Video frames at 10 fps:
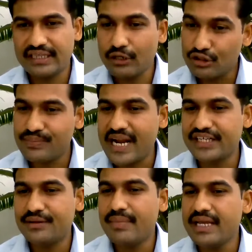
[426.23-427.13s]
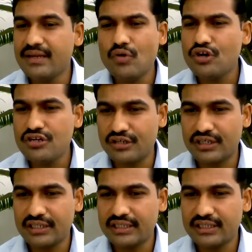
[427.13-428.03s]
that was planted by him or
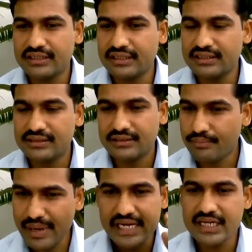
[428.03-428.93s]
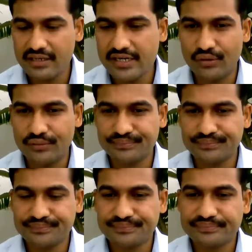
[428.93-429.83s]
her many years
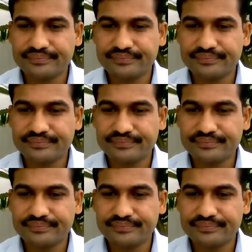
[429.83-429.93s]
ago.